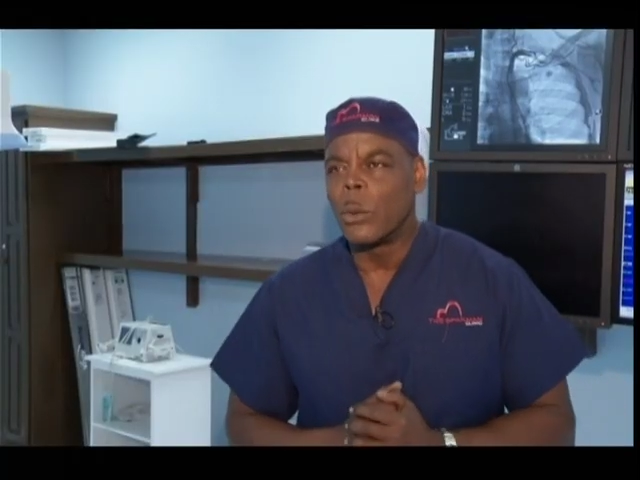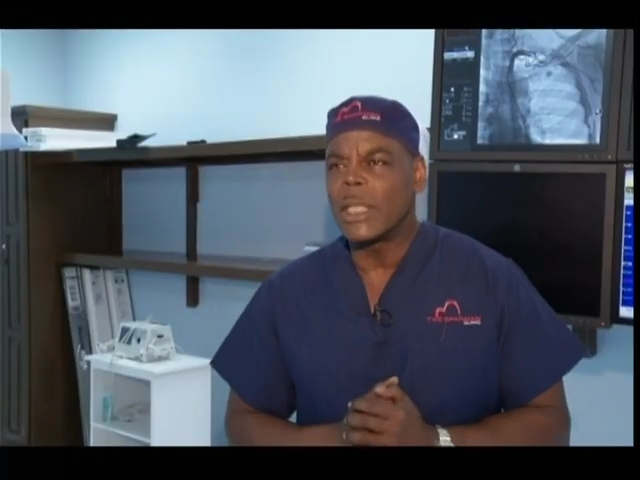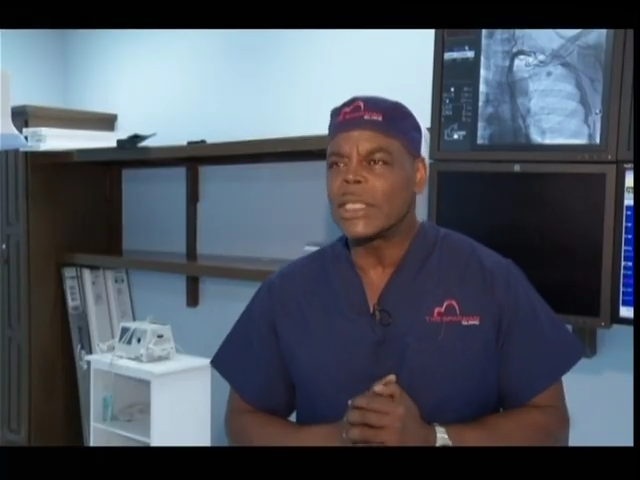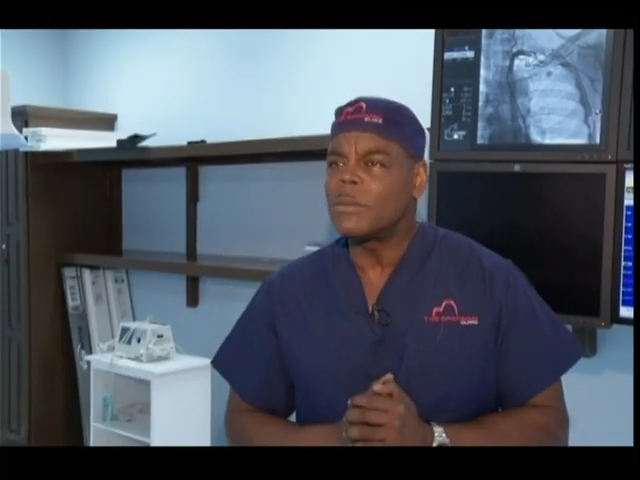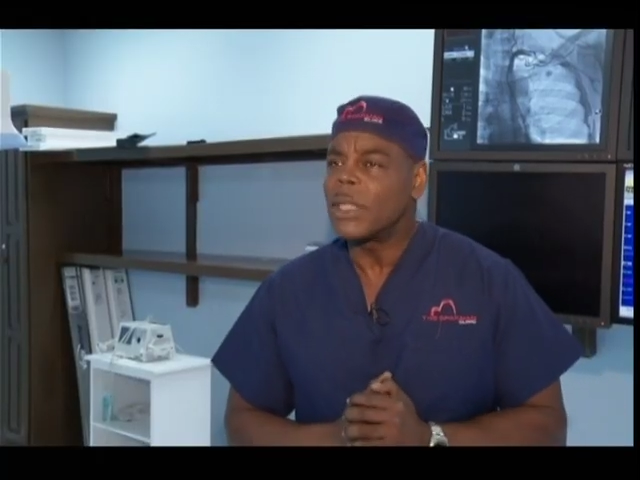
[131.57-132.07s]

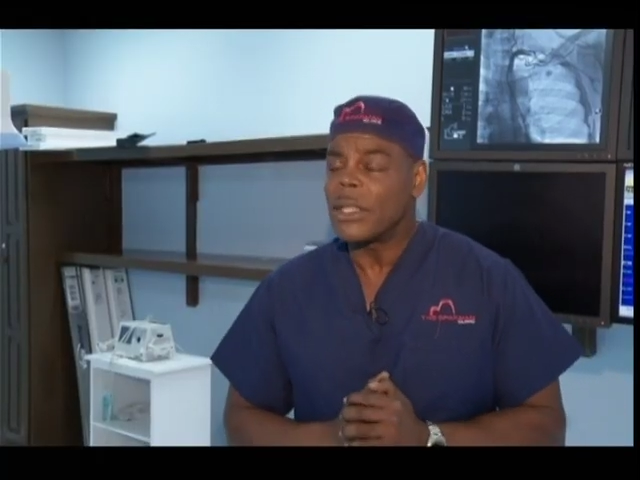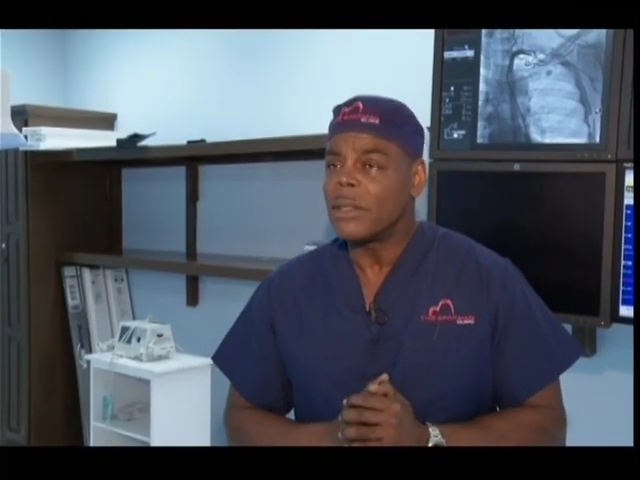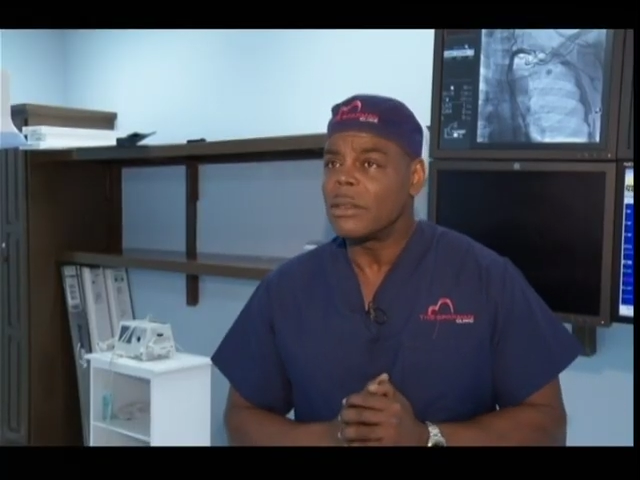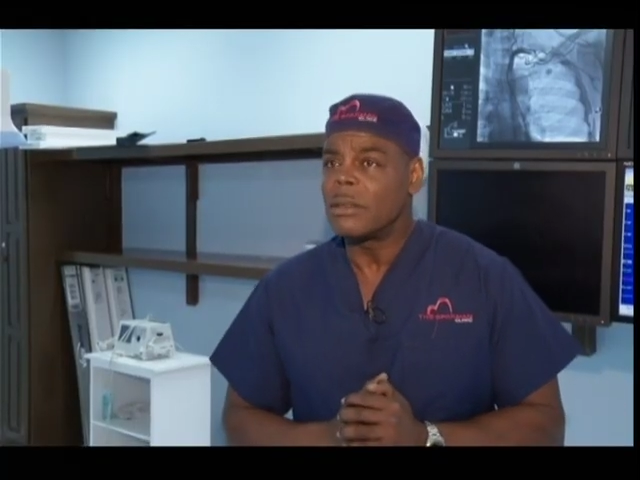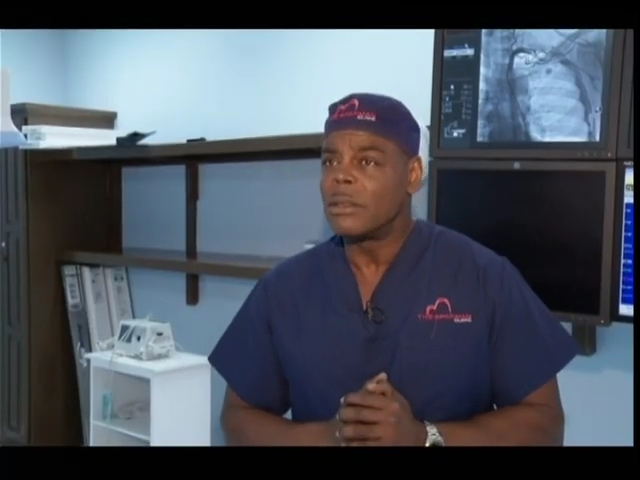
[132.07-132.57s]
Went up
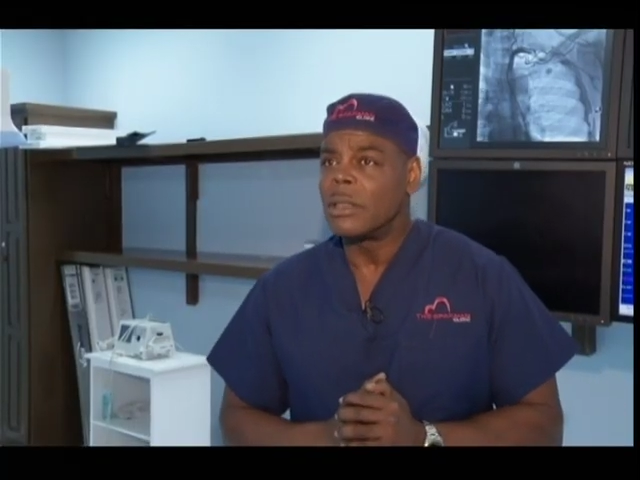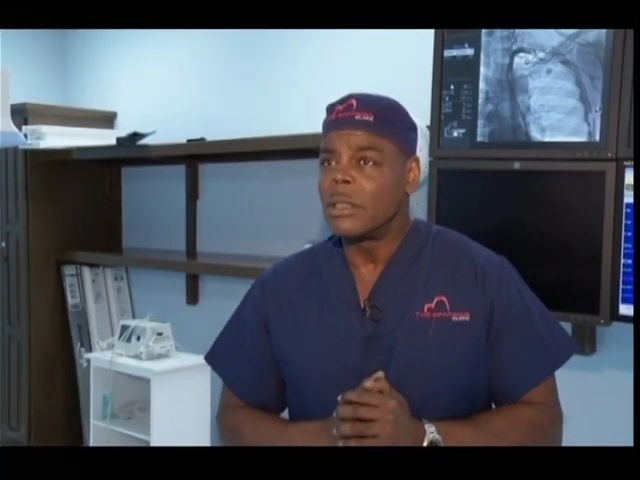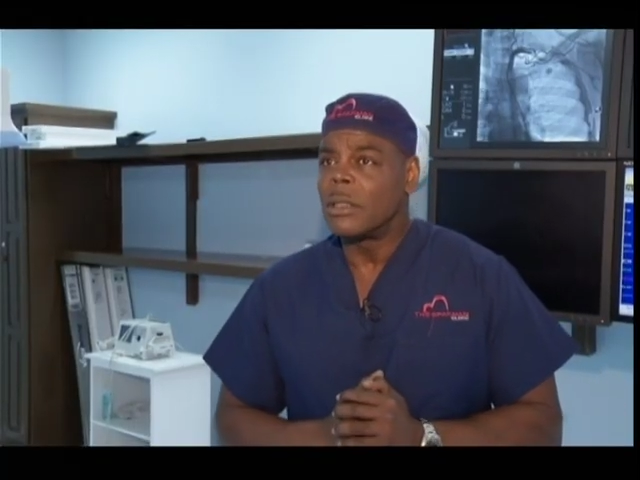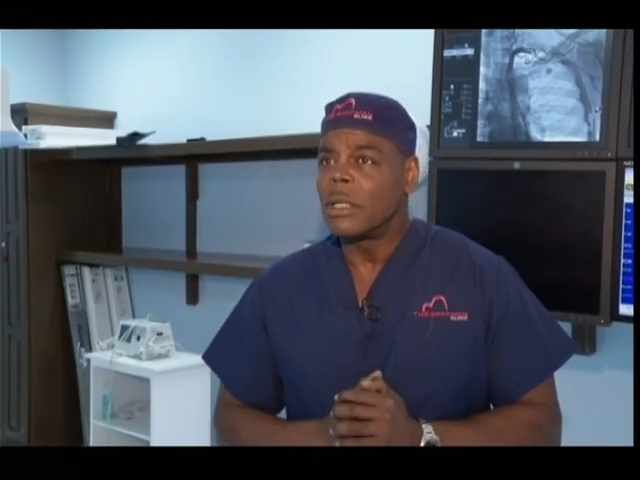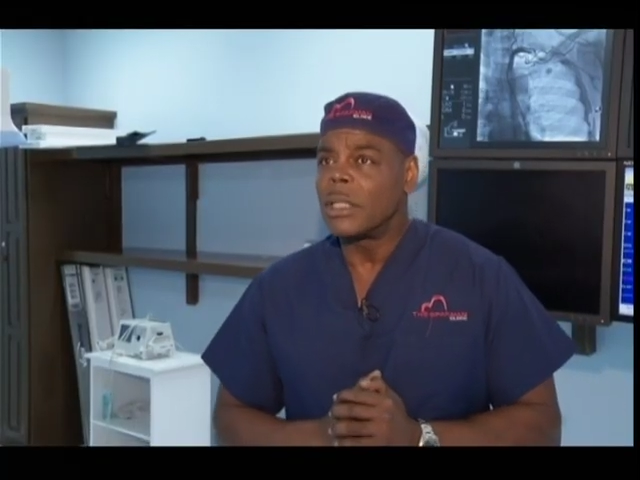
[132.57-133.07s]
there and
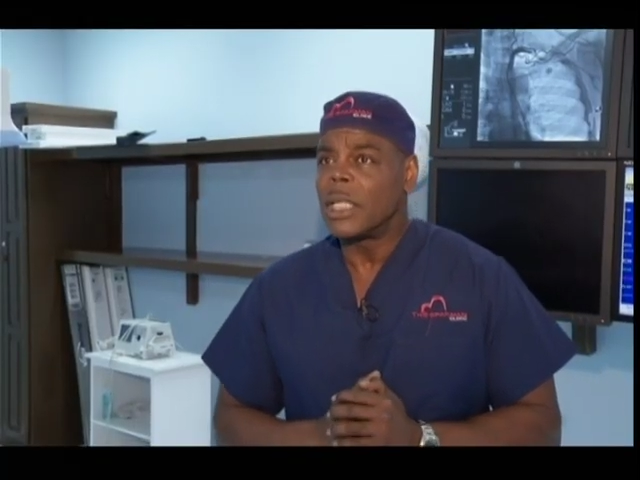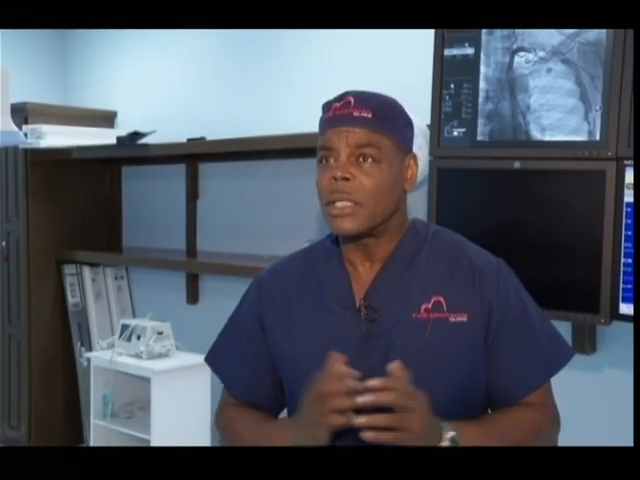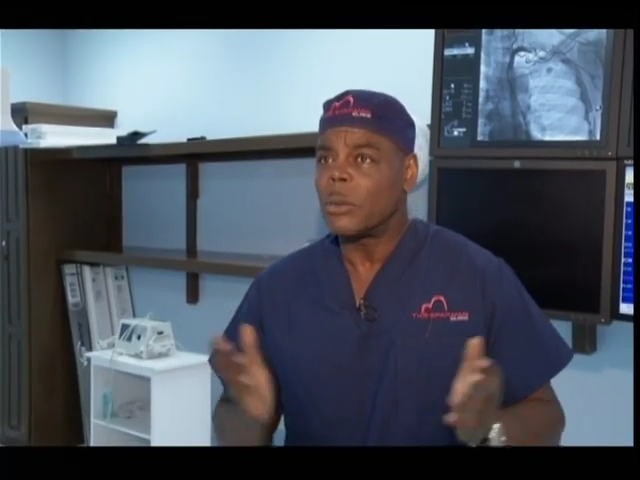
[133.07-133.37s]
there